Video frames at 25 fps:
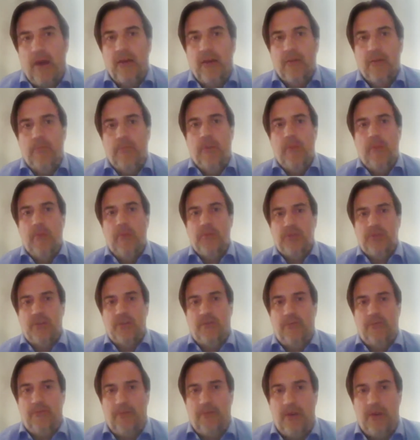Other people
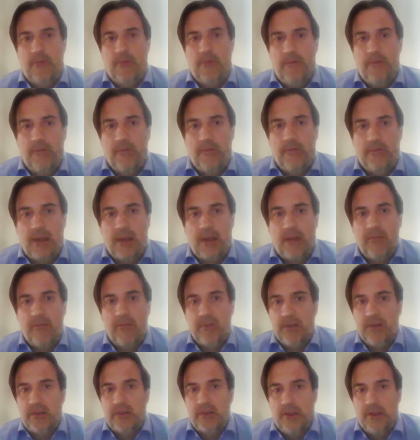have
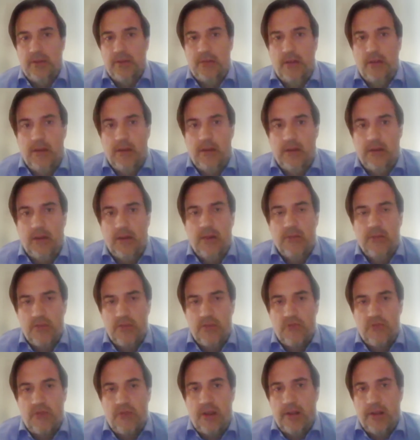covered it in the
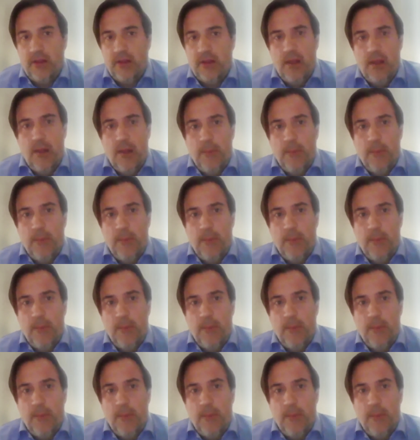trade.